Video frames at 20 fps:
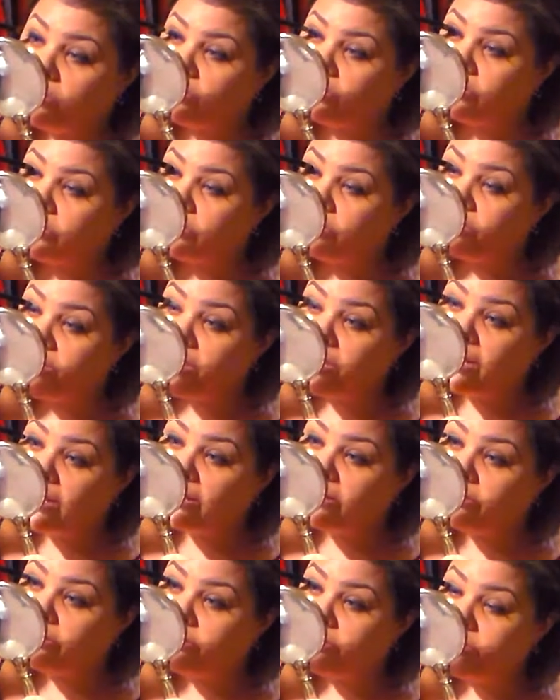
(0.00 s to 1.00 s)
curls like I
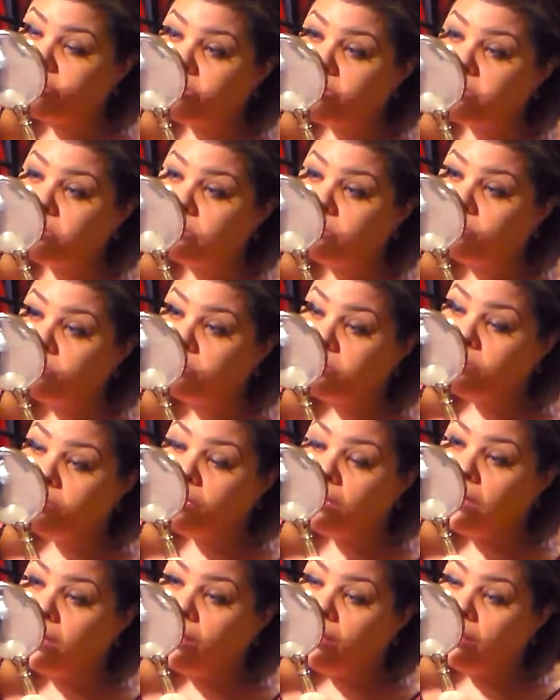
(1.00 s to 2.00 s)
used to.
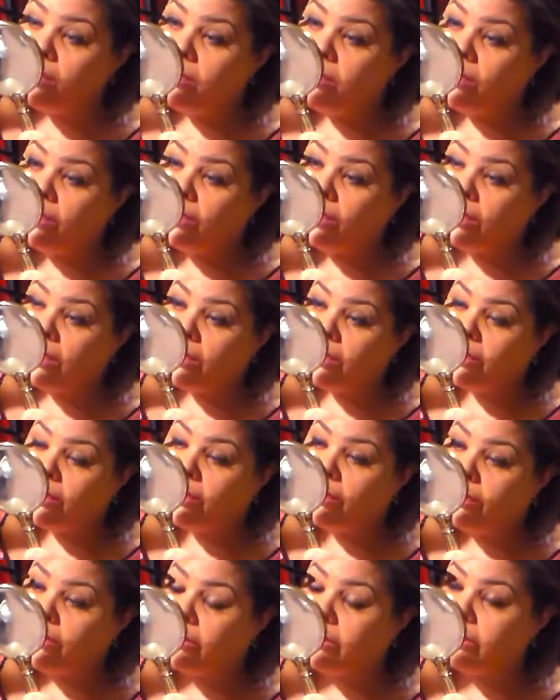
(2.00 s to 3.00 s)

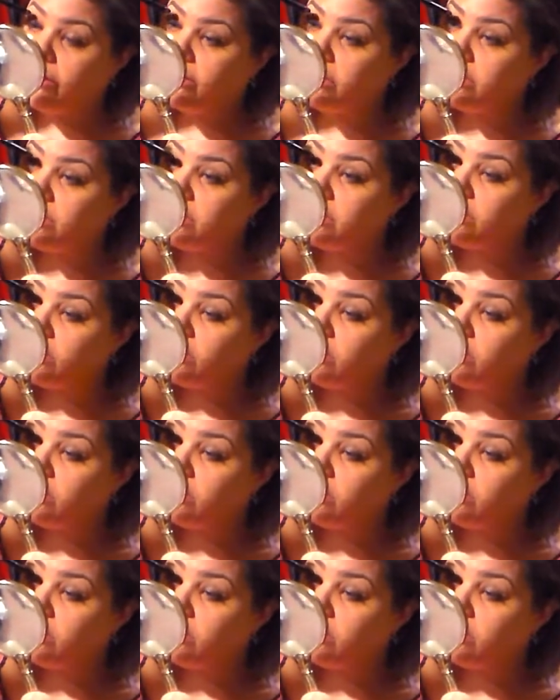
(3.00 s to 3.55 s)
And